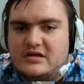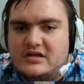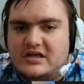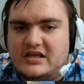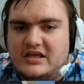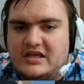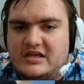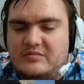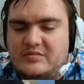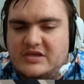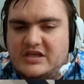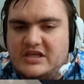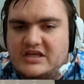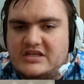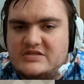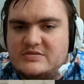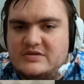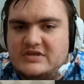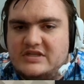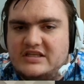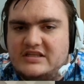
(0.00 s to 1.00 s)
And
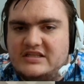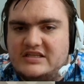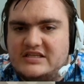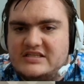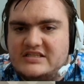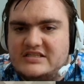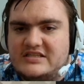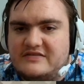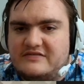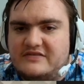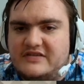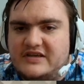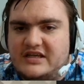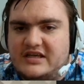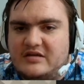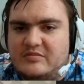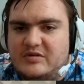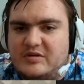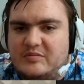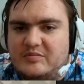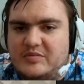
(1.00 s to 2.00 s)
because we need this to fit
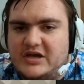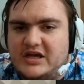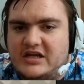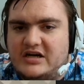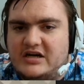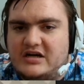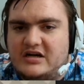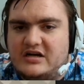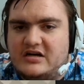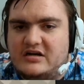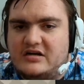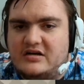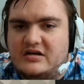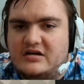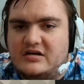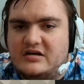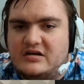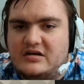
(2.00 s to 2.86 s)
a bit better,